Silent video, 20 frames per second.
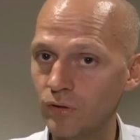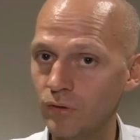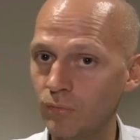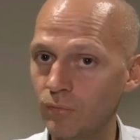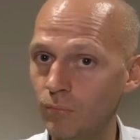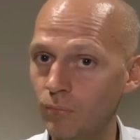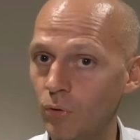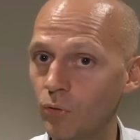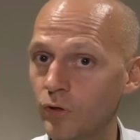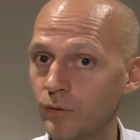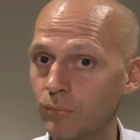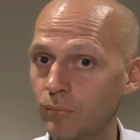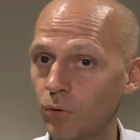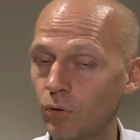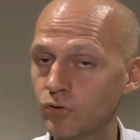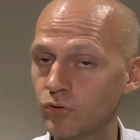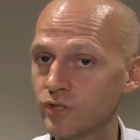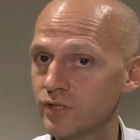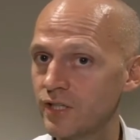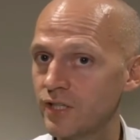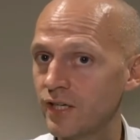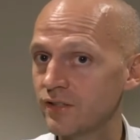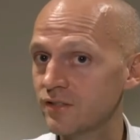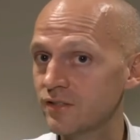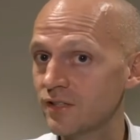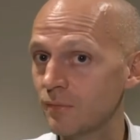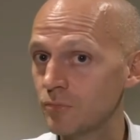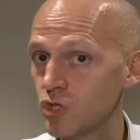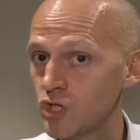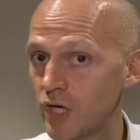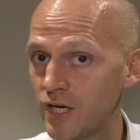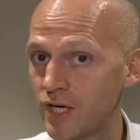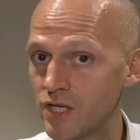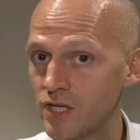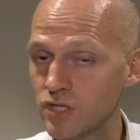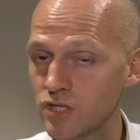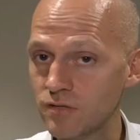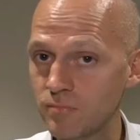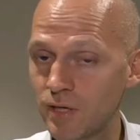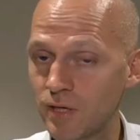molding process has some
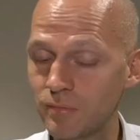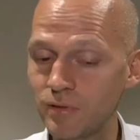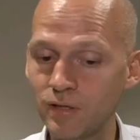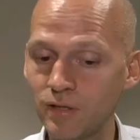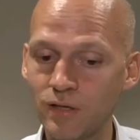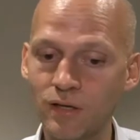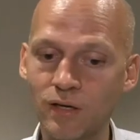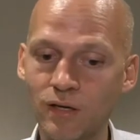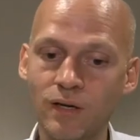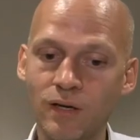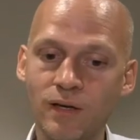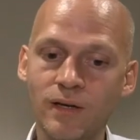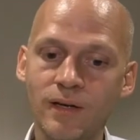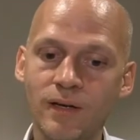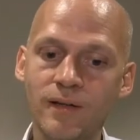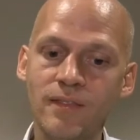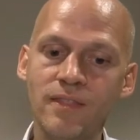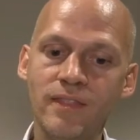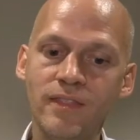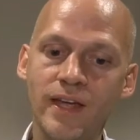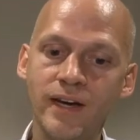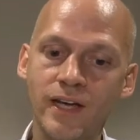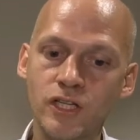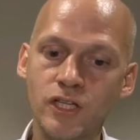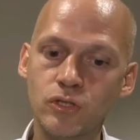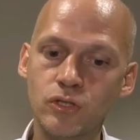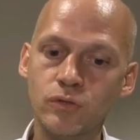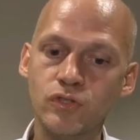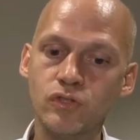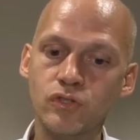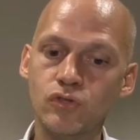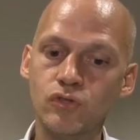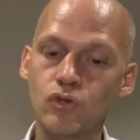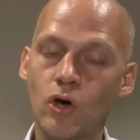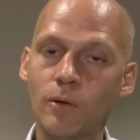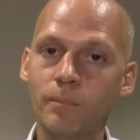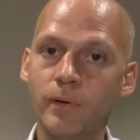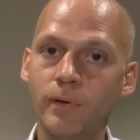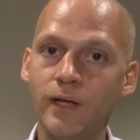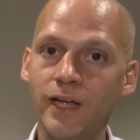changes maybe, then I should
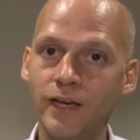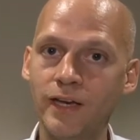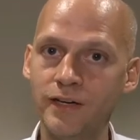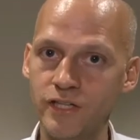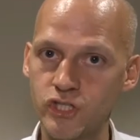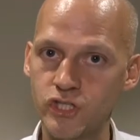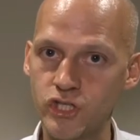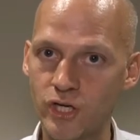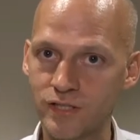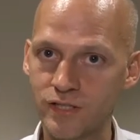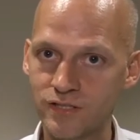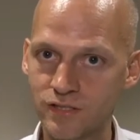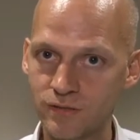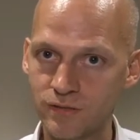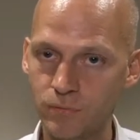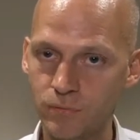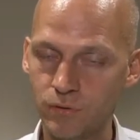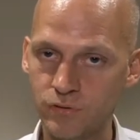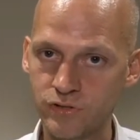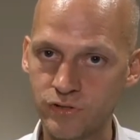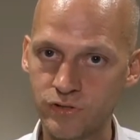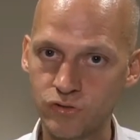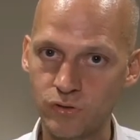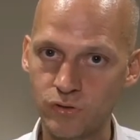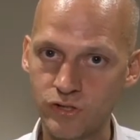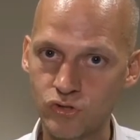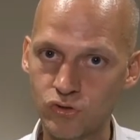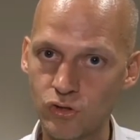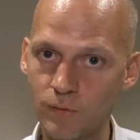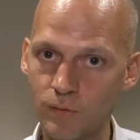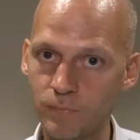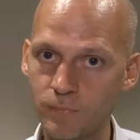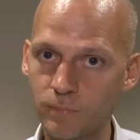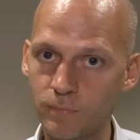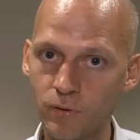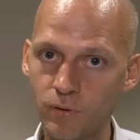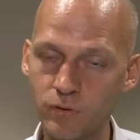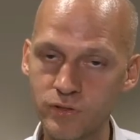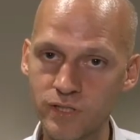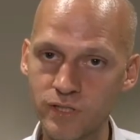stop and adjust the process. So I stop the
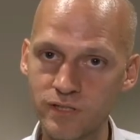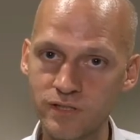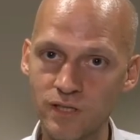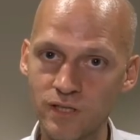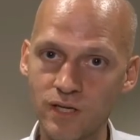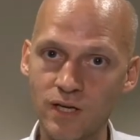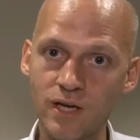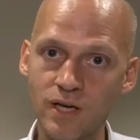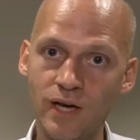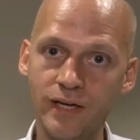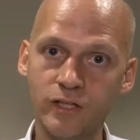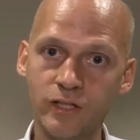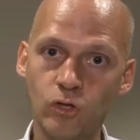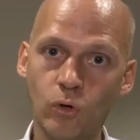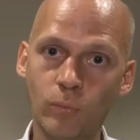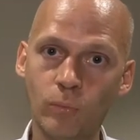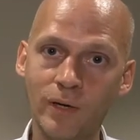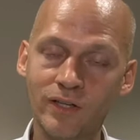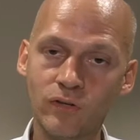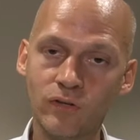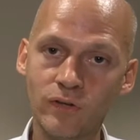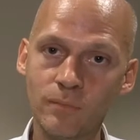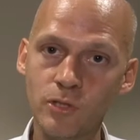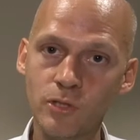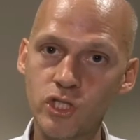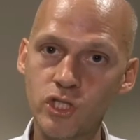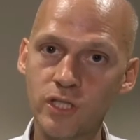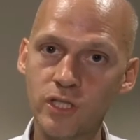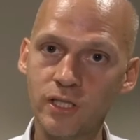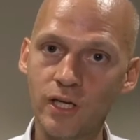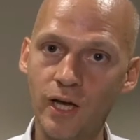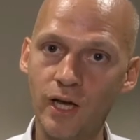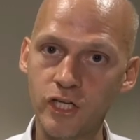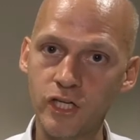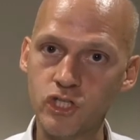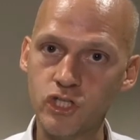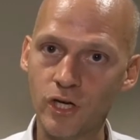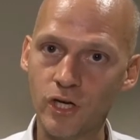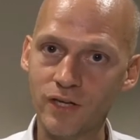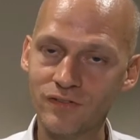process, I go back to the machine, I
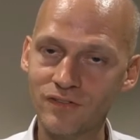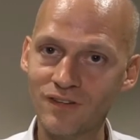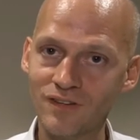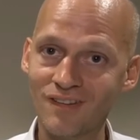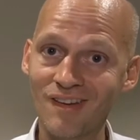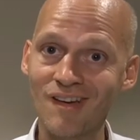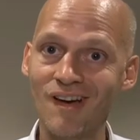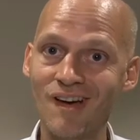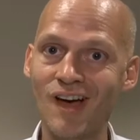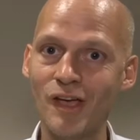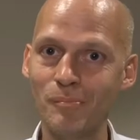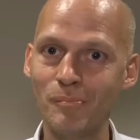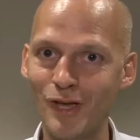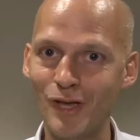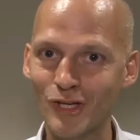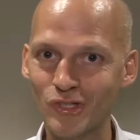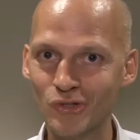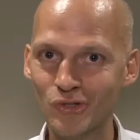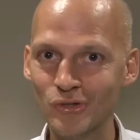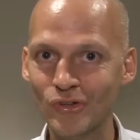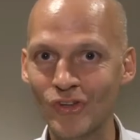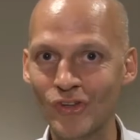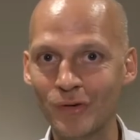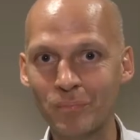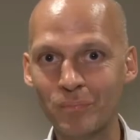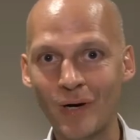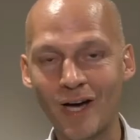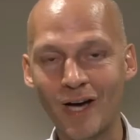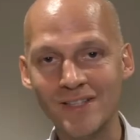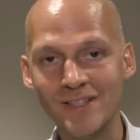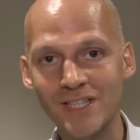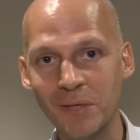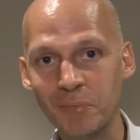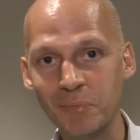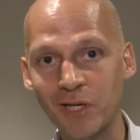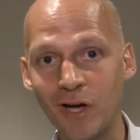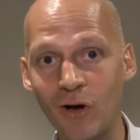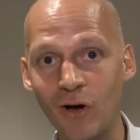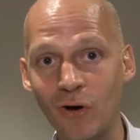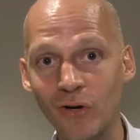adjust, I make sure that parts coming
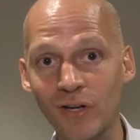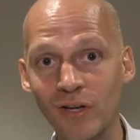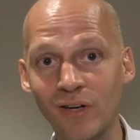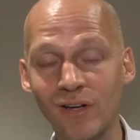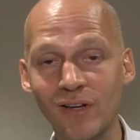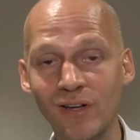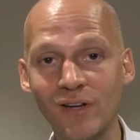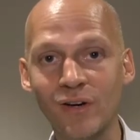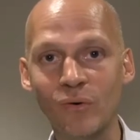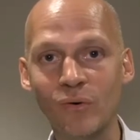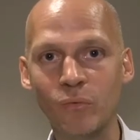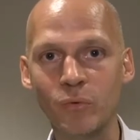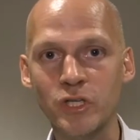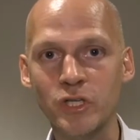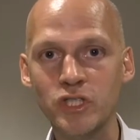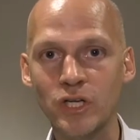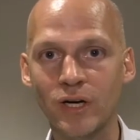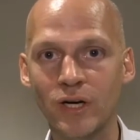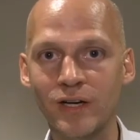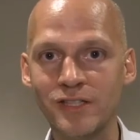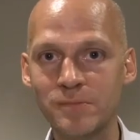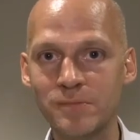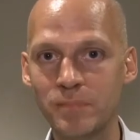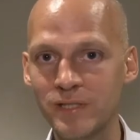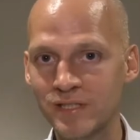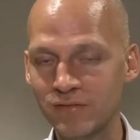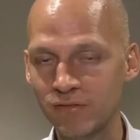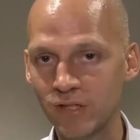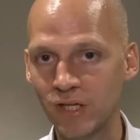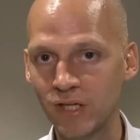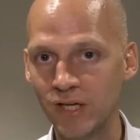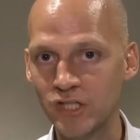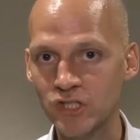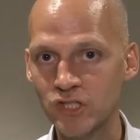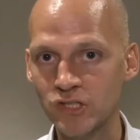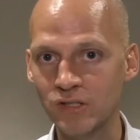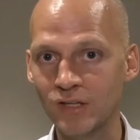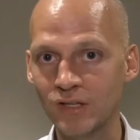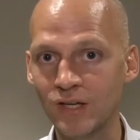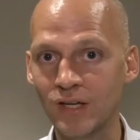out which are in
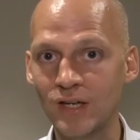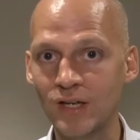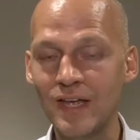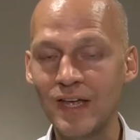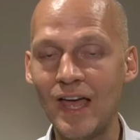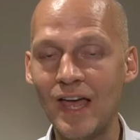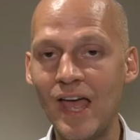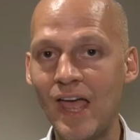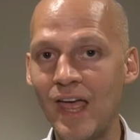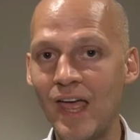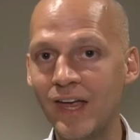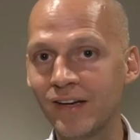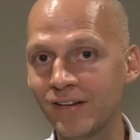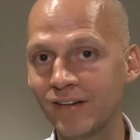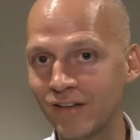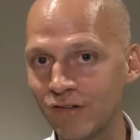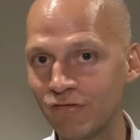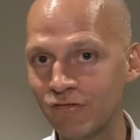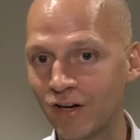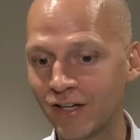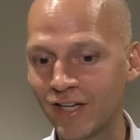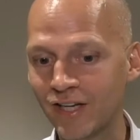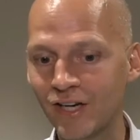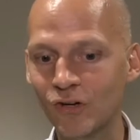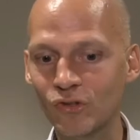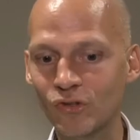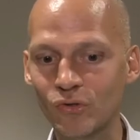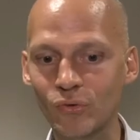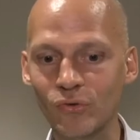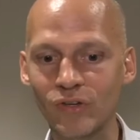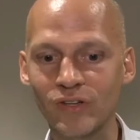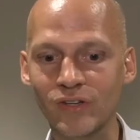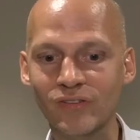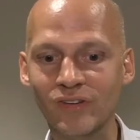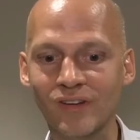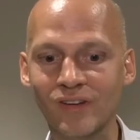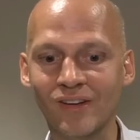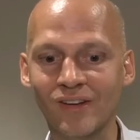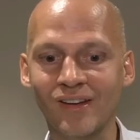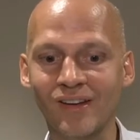specification. And if I cannot do this,
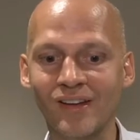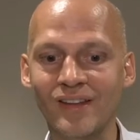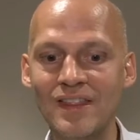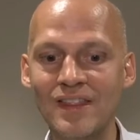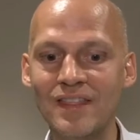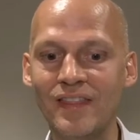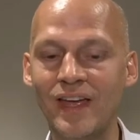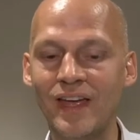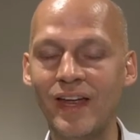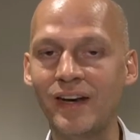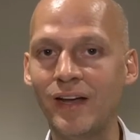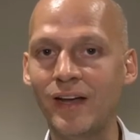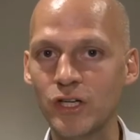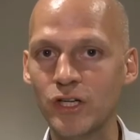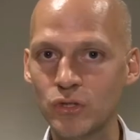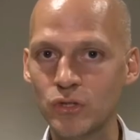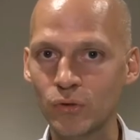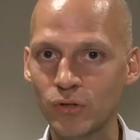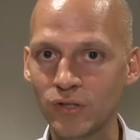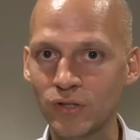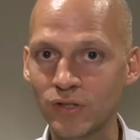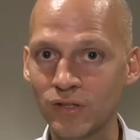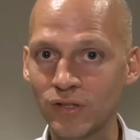then I should